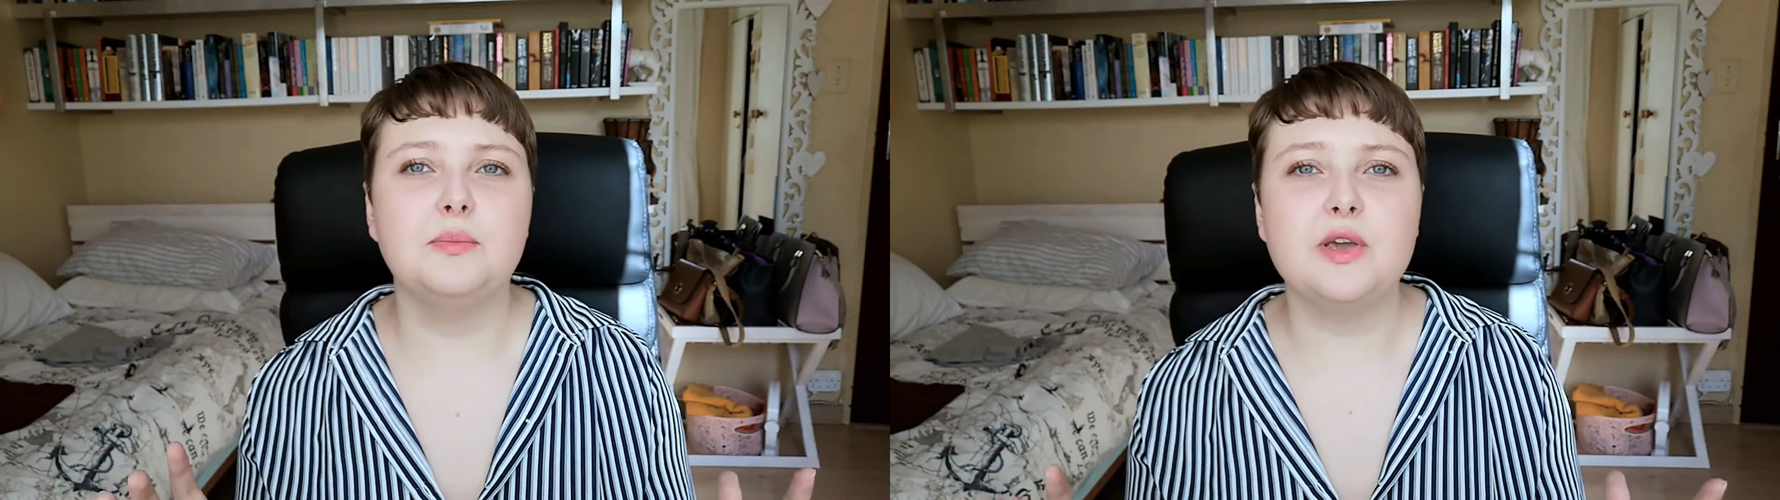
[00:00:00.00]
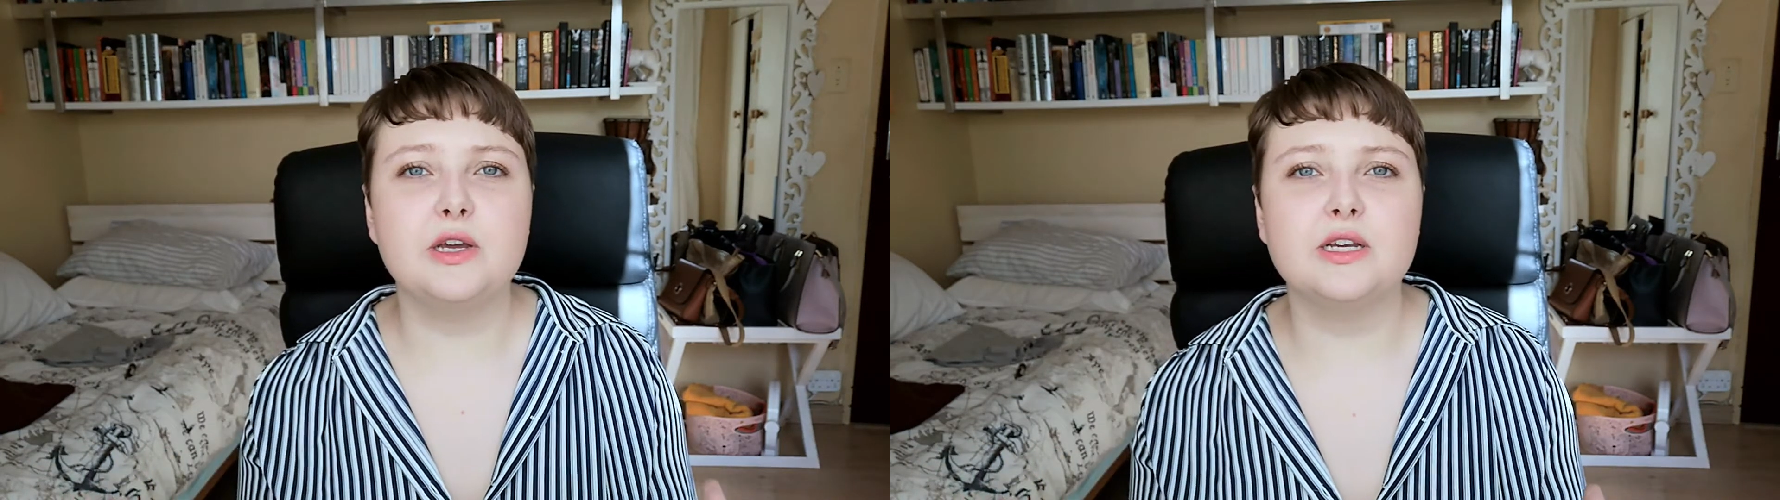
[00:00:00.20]

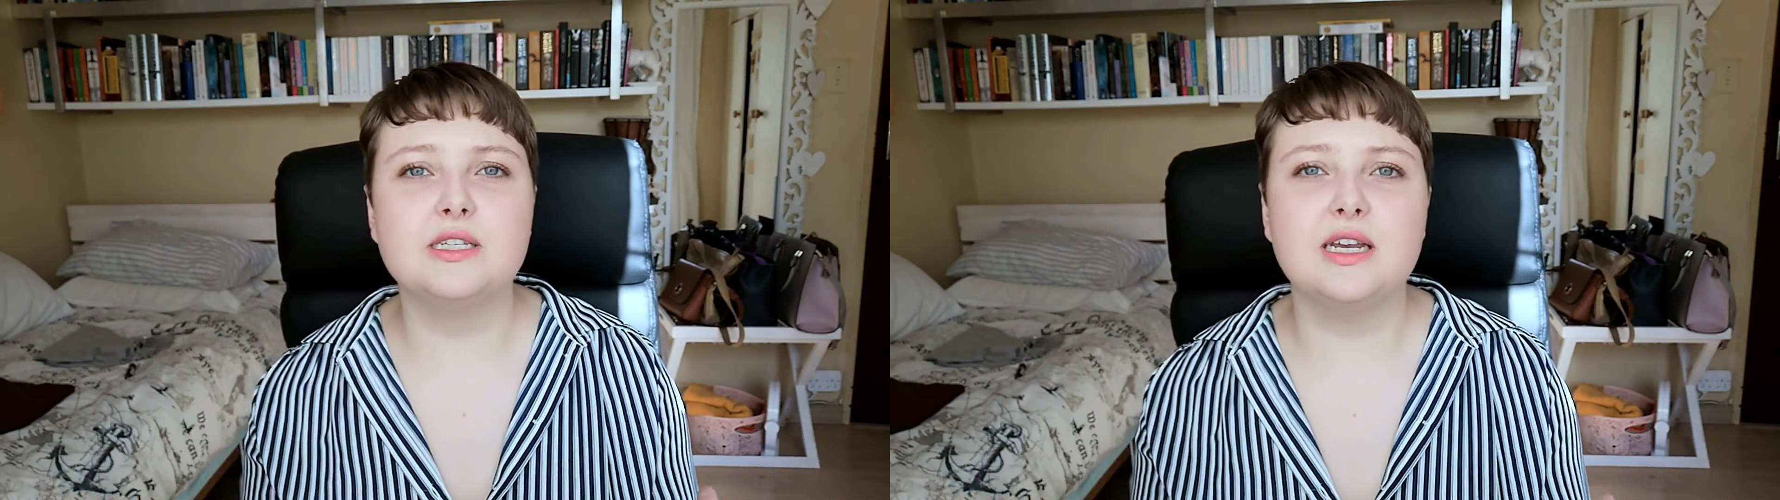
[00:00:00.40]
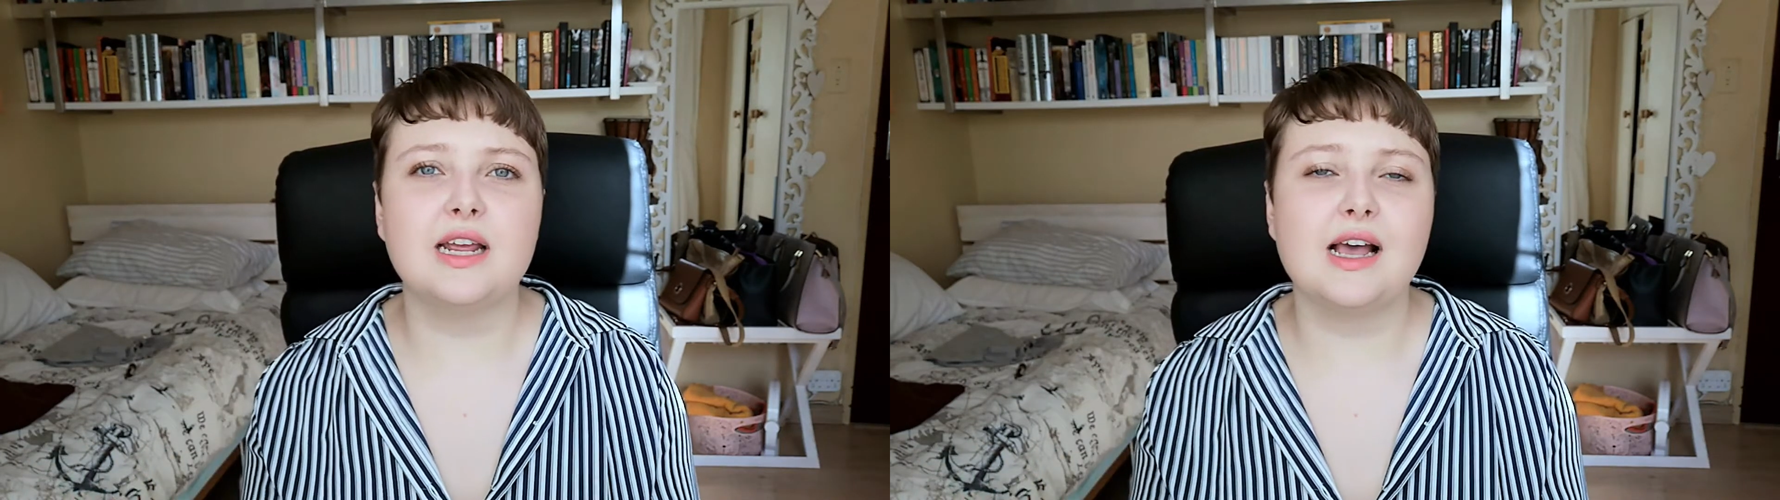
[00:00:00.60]

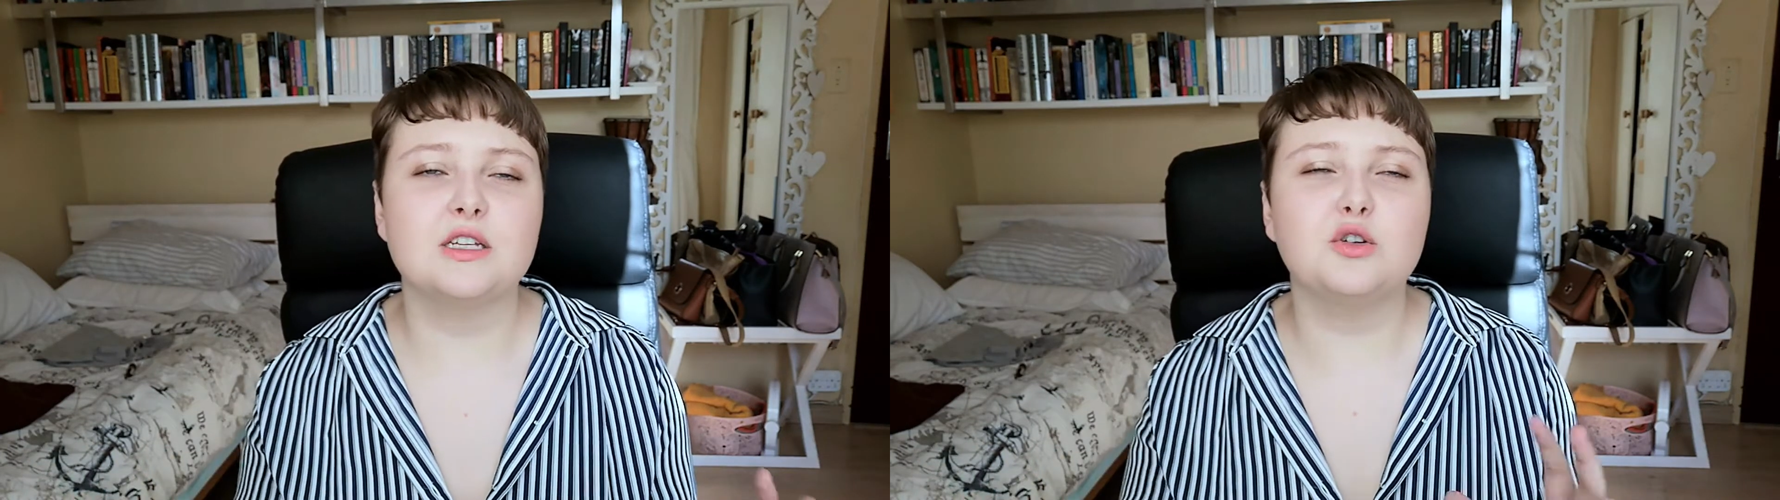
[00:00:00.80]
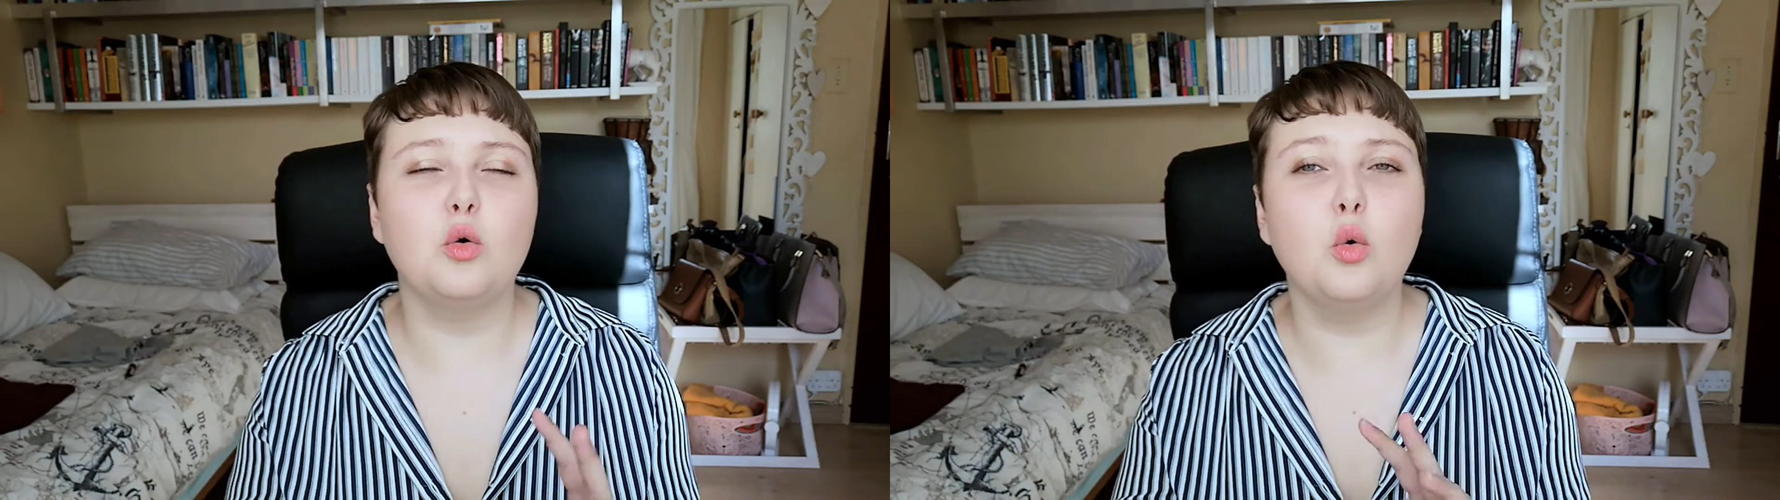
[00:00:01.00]
because it
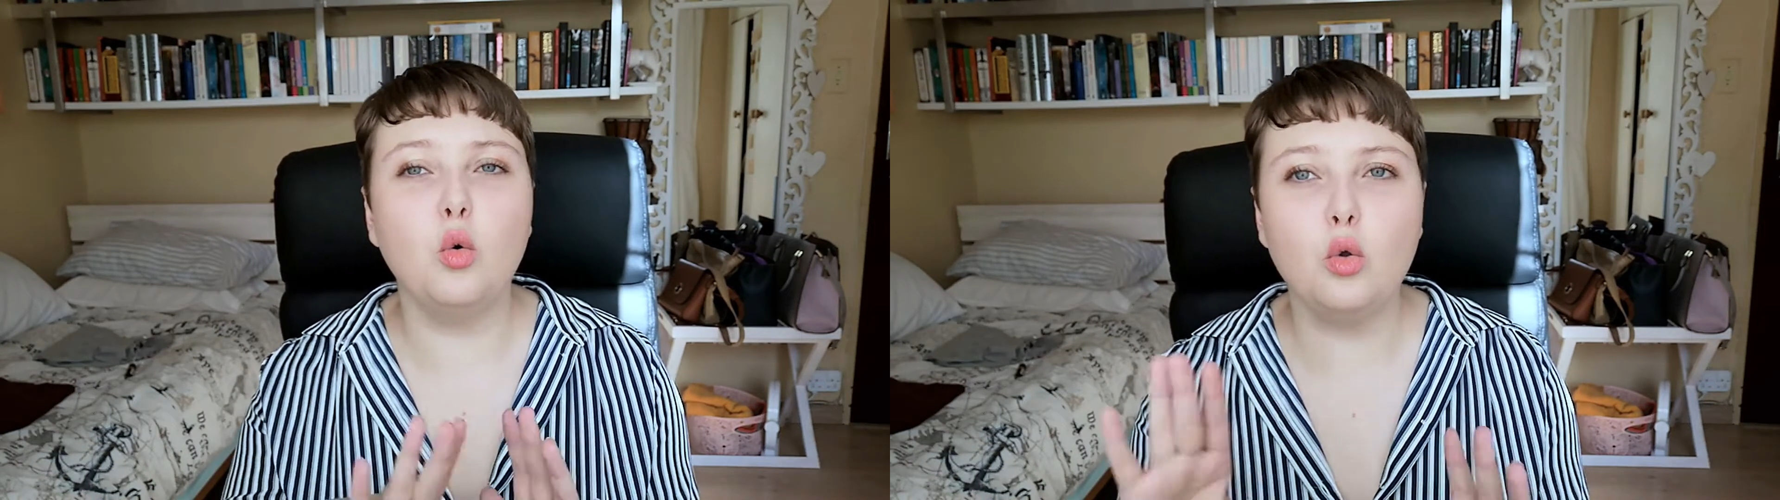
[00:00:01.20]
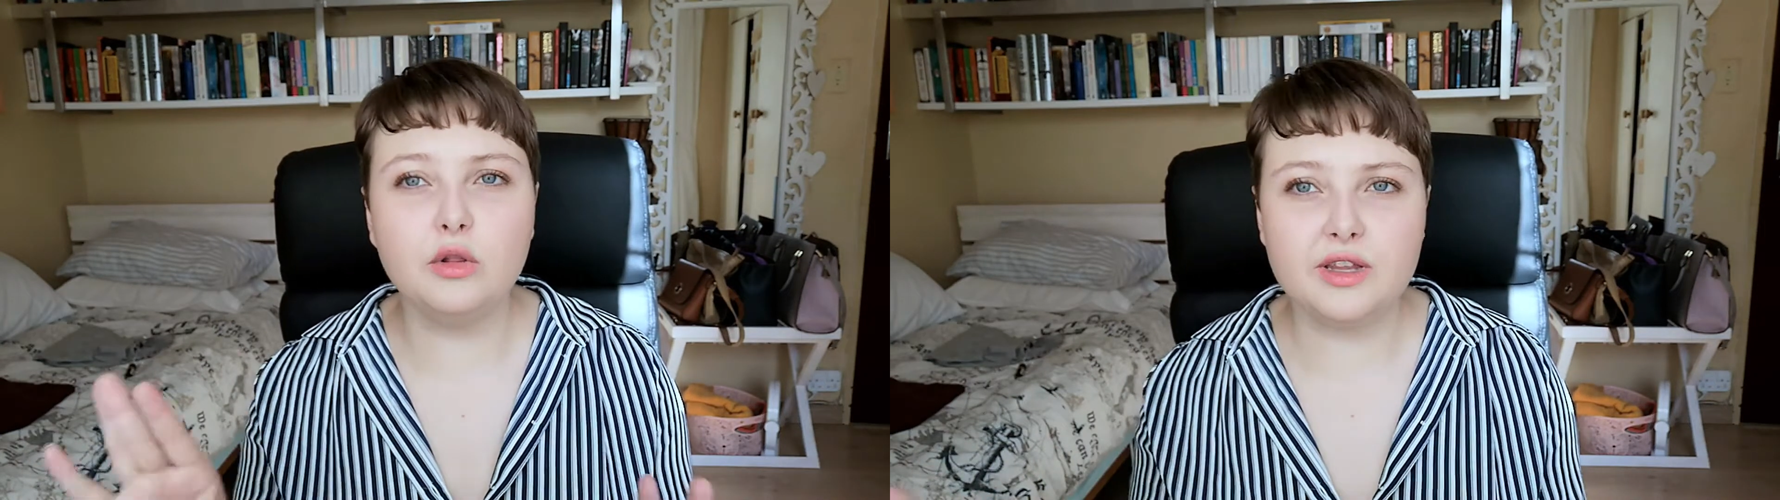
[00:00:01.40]
has
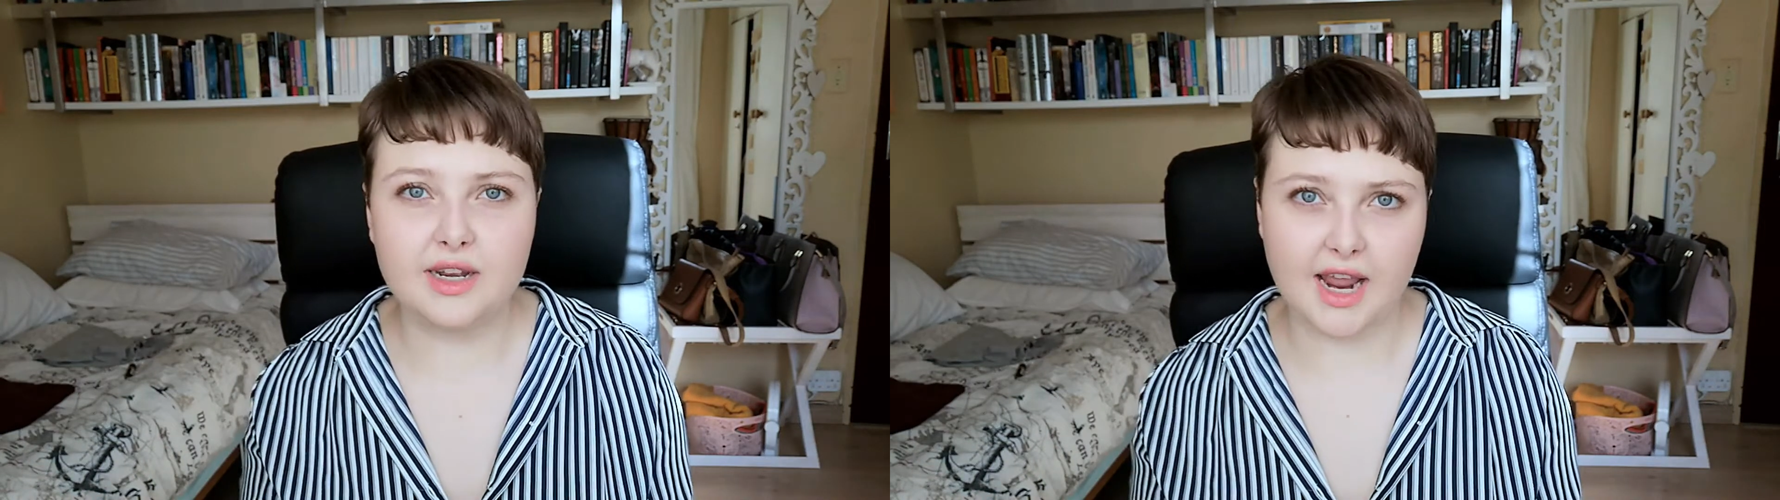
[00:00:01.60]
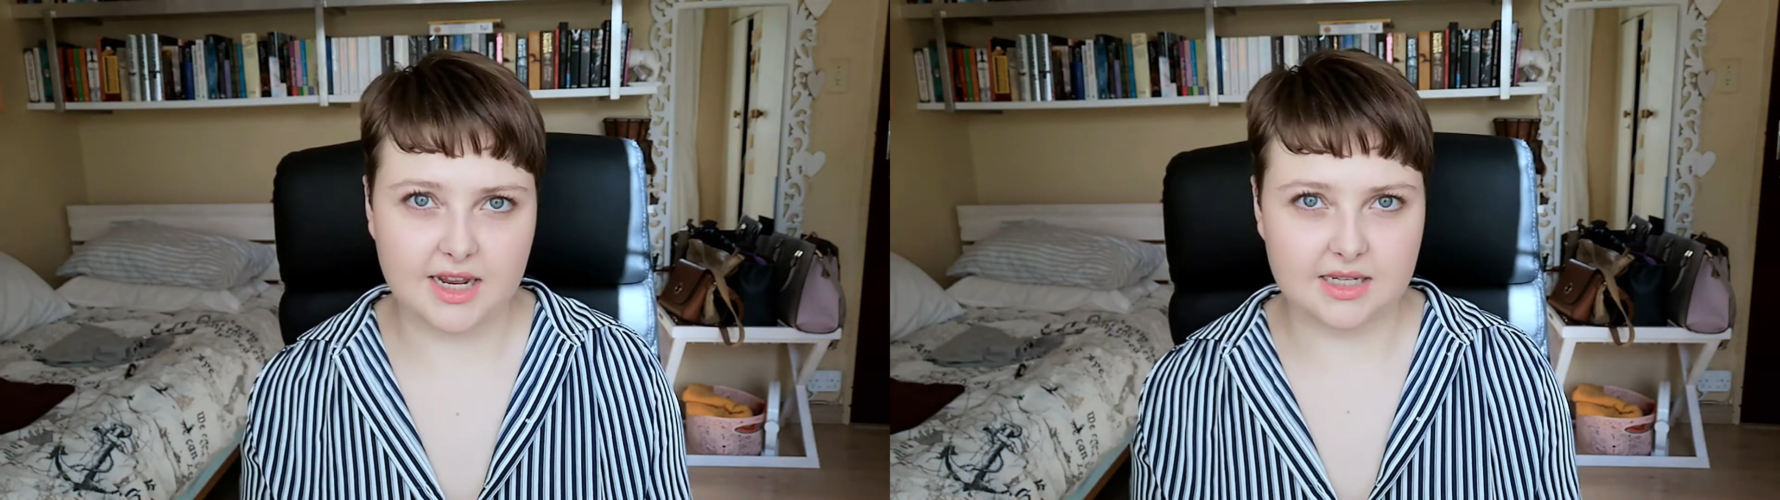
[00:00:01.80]
all the
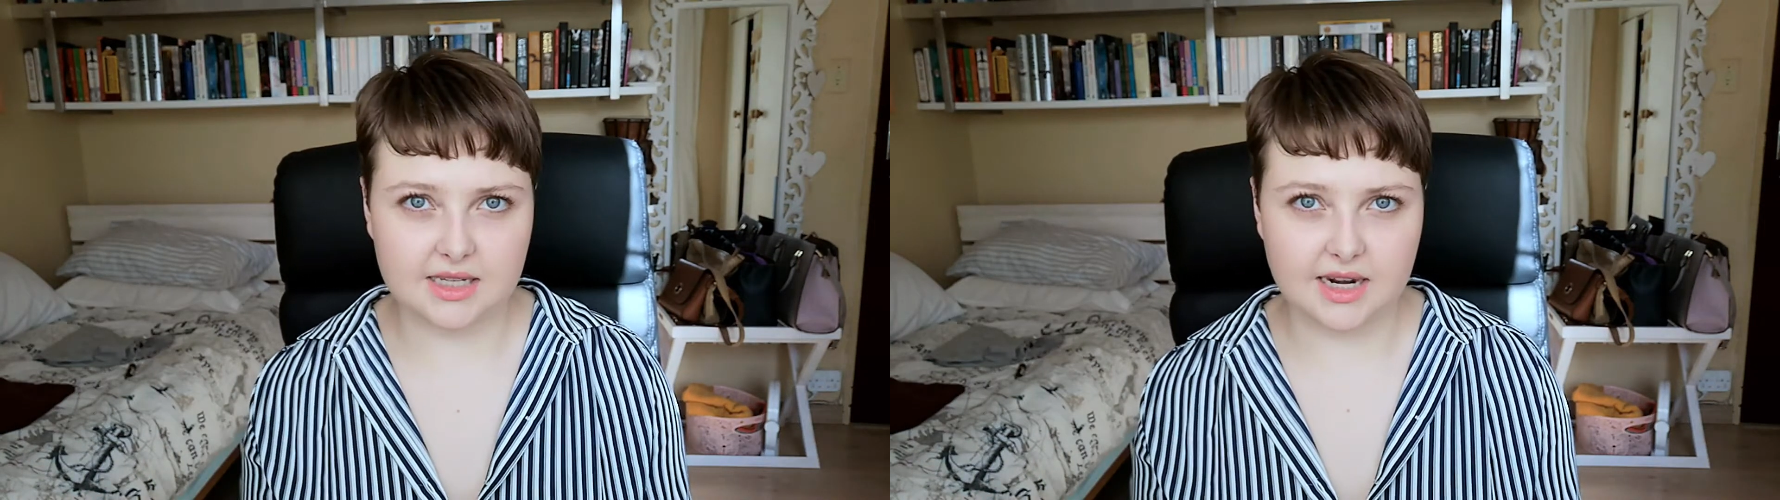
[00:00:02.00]
dates